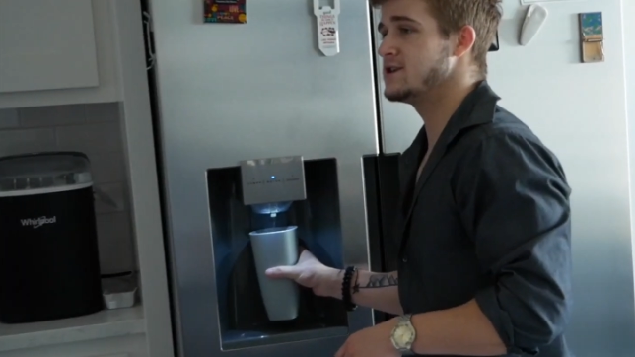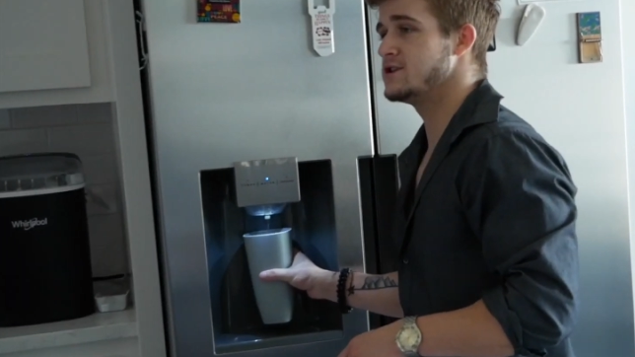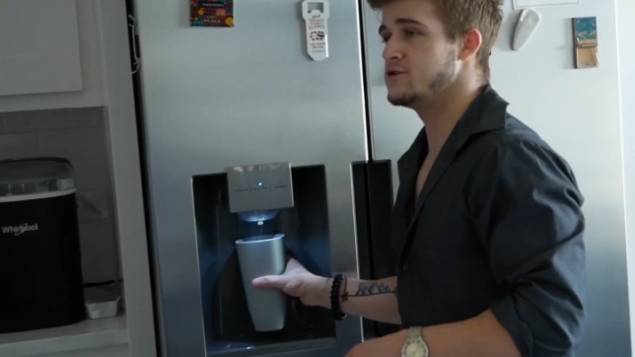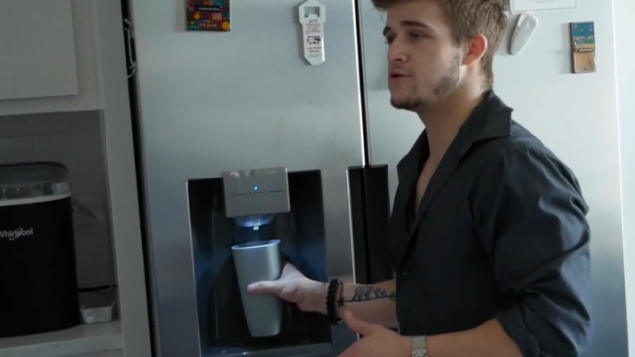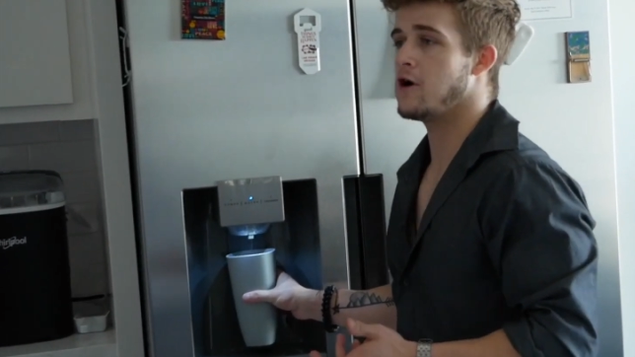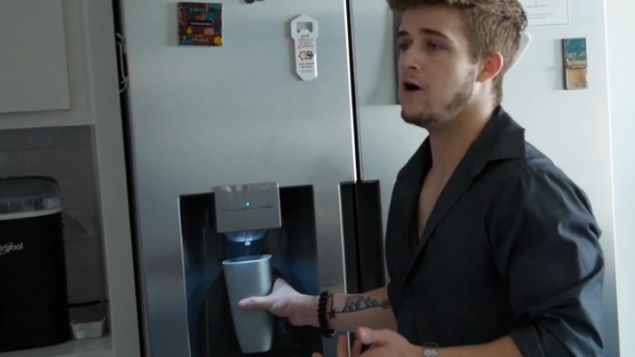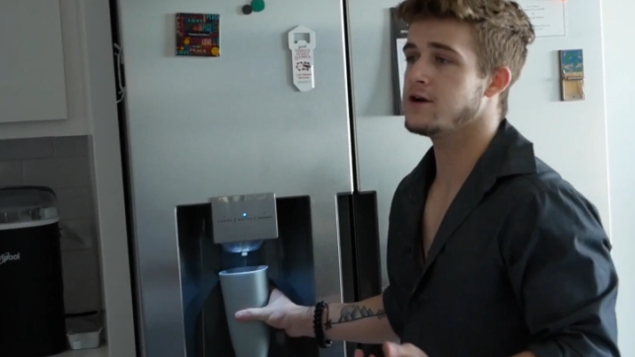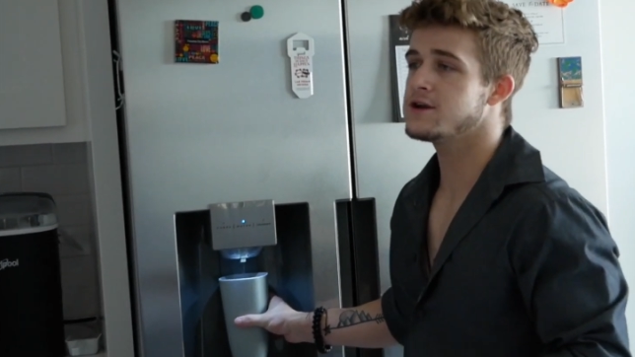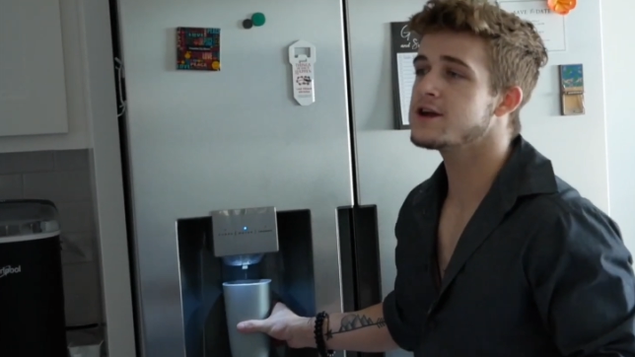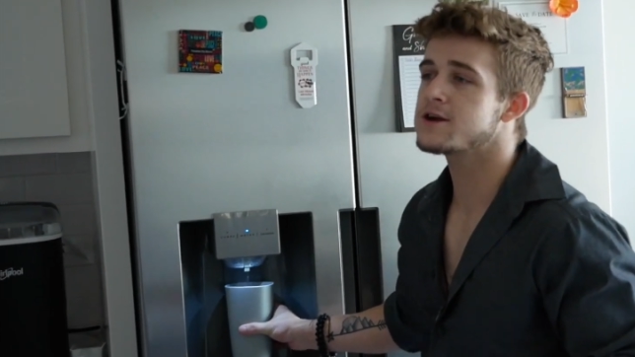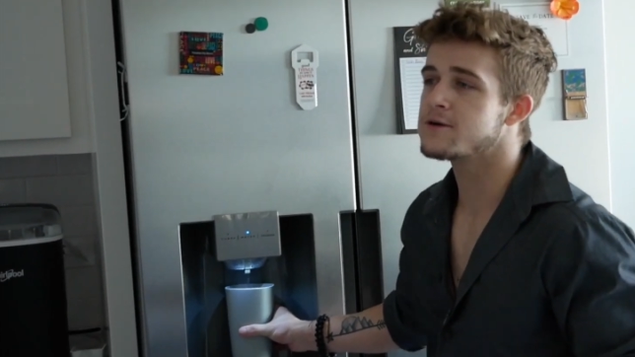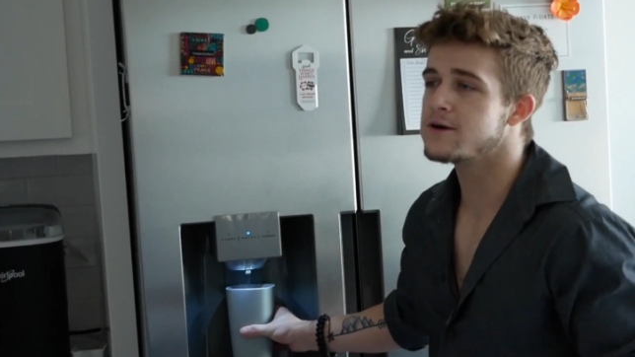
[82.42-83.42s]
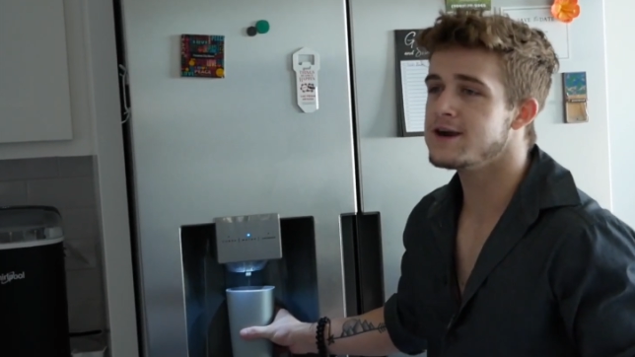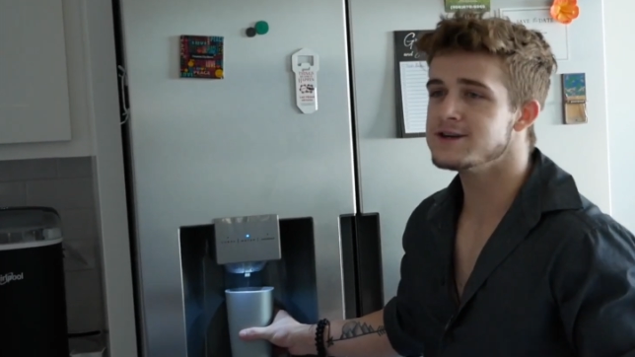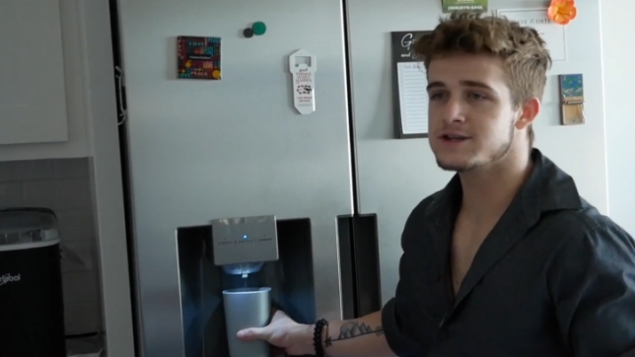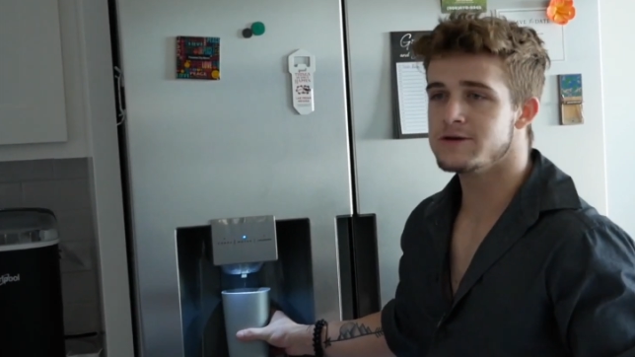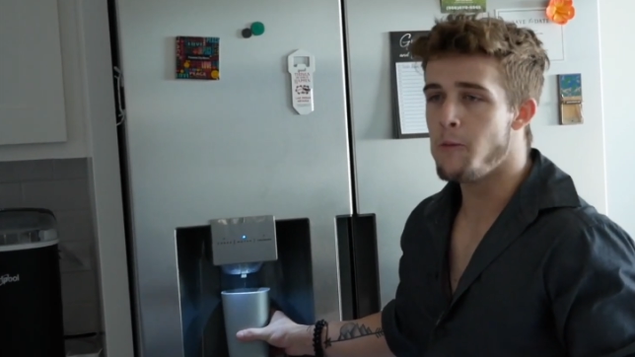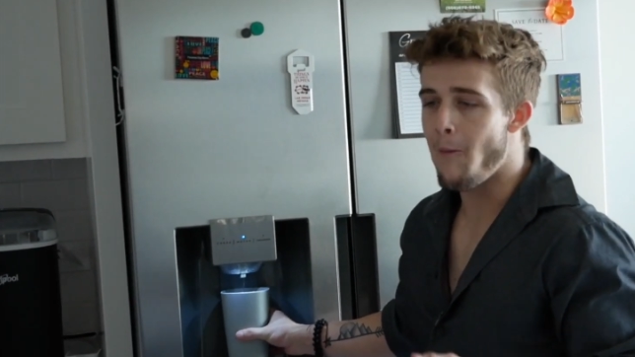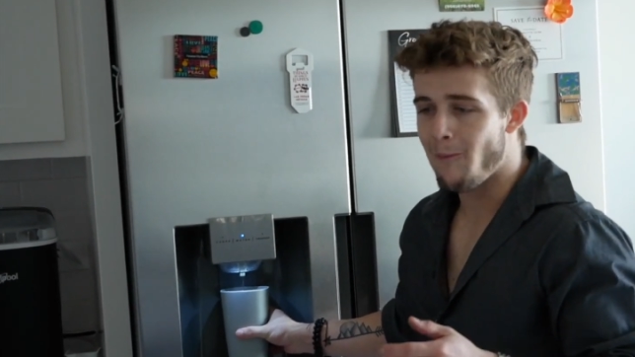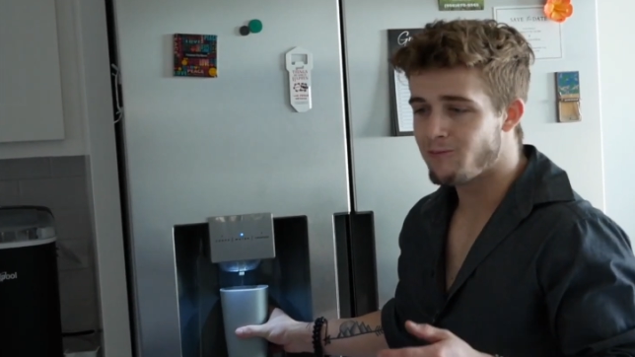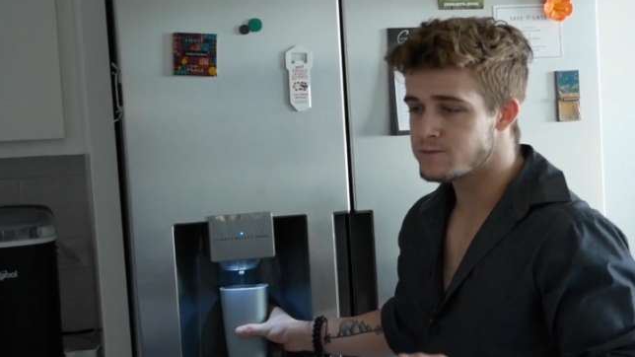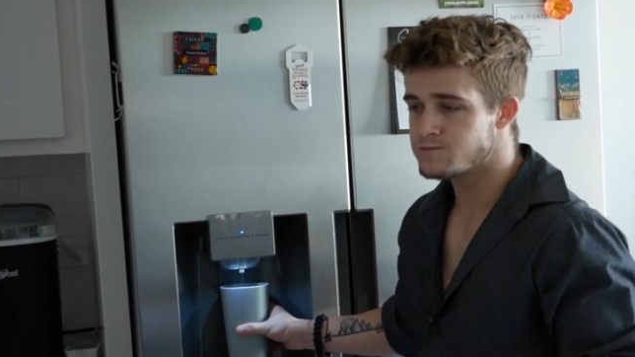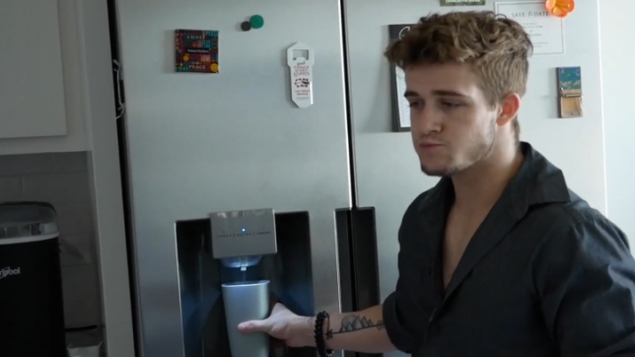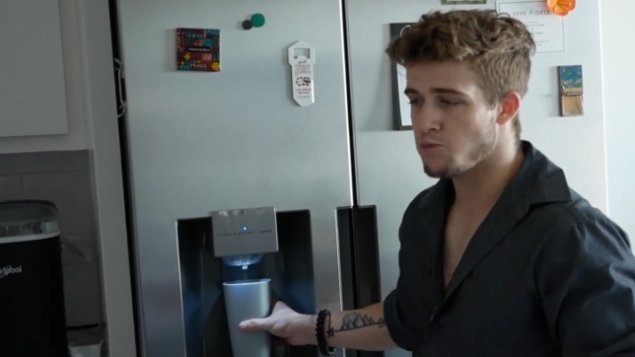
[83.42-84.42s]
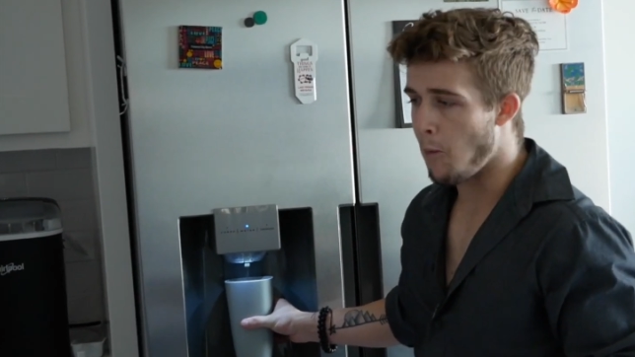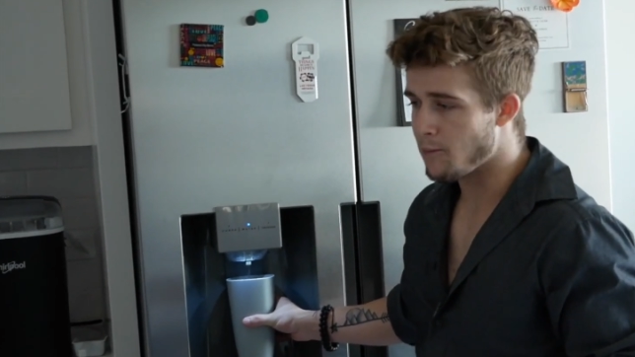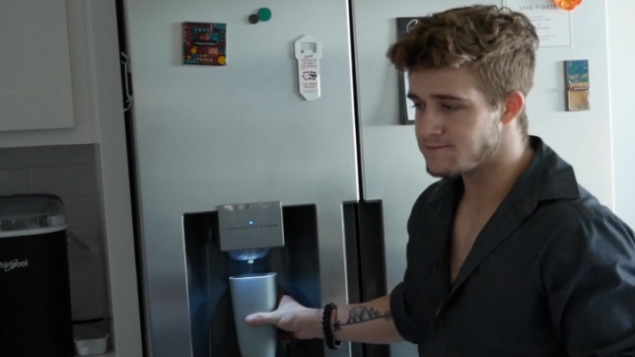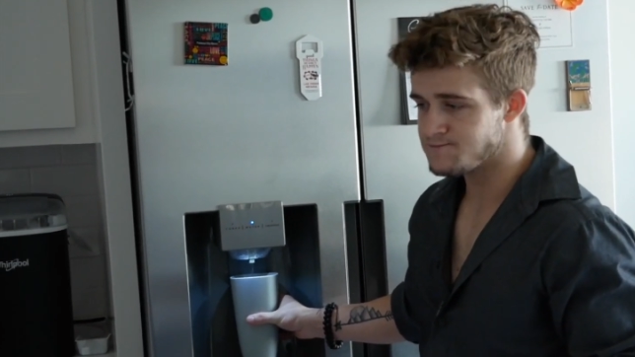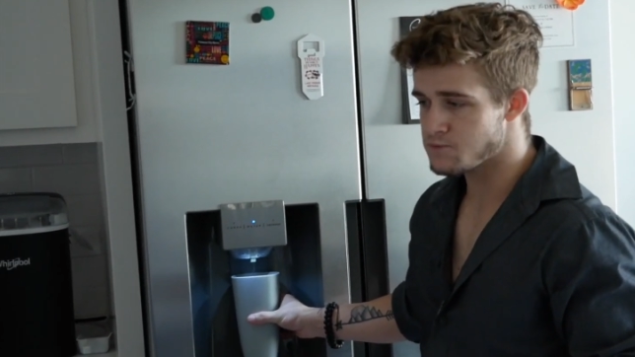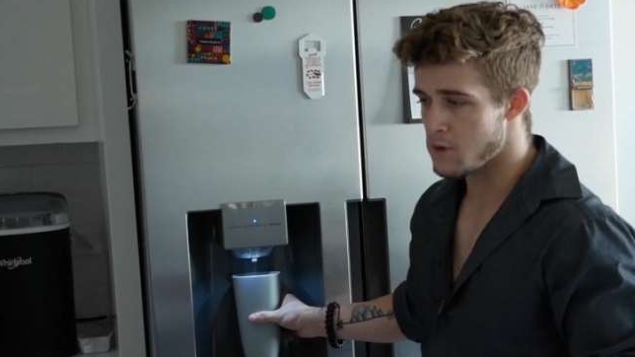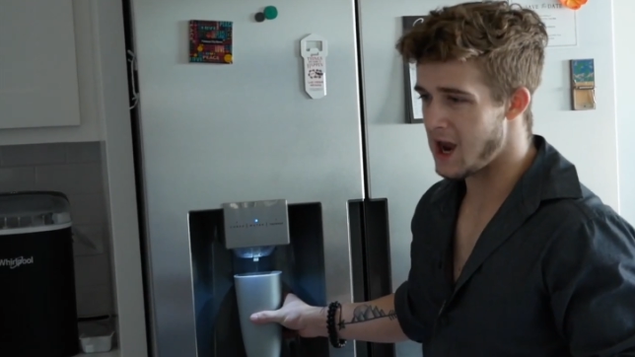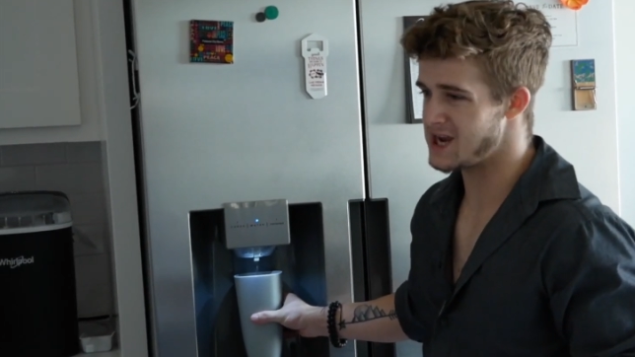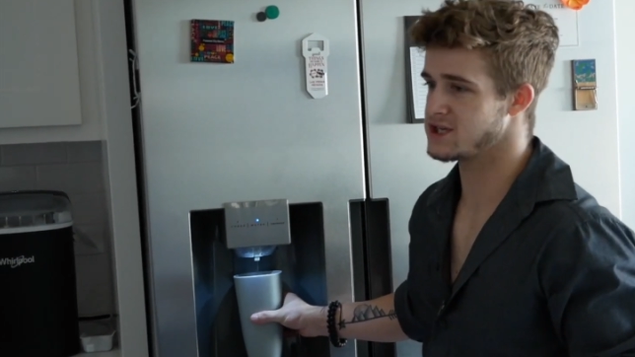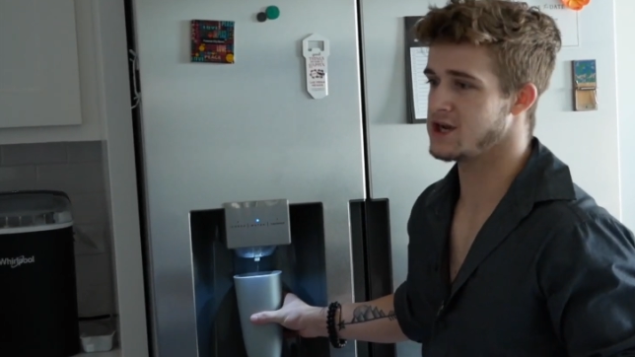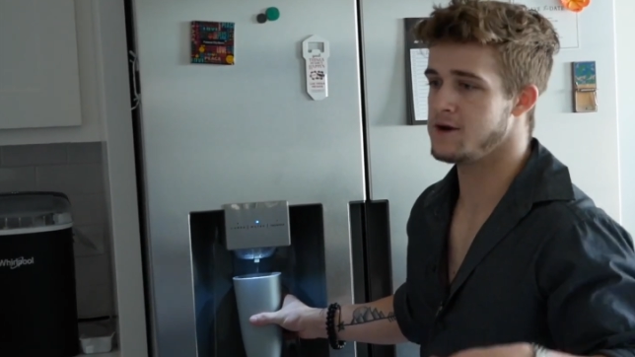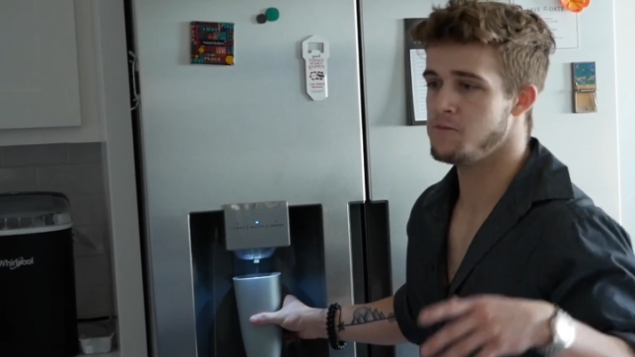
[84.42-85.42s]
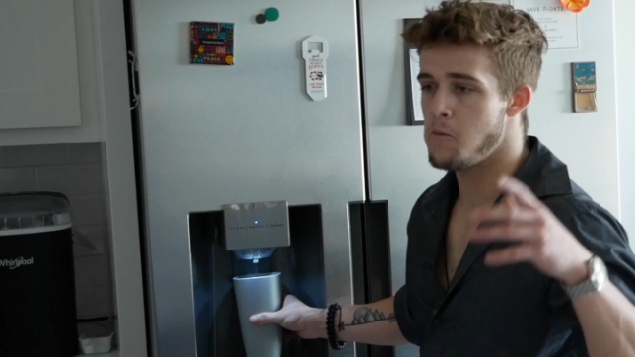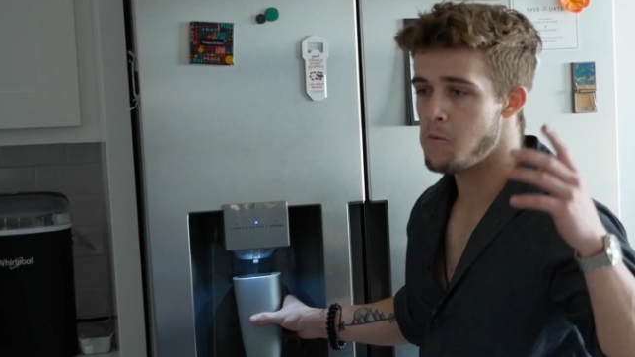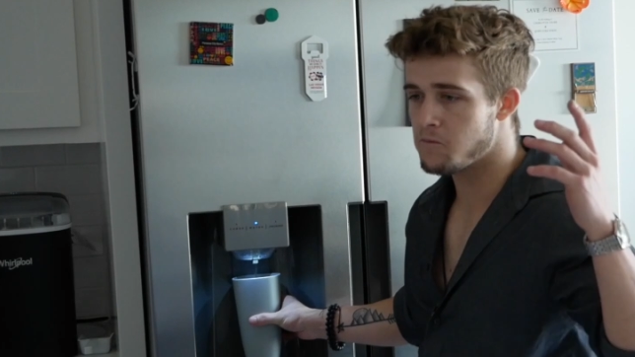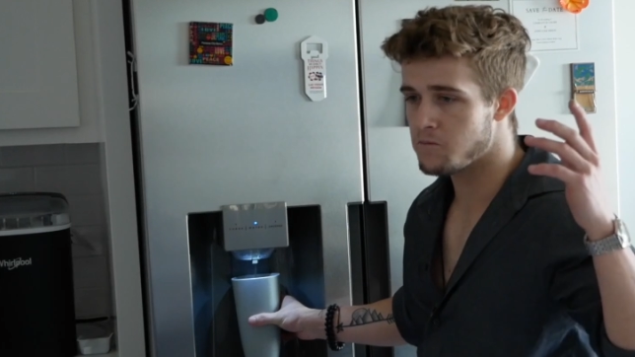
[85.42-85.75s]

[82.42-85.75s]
to do content creation, I say,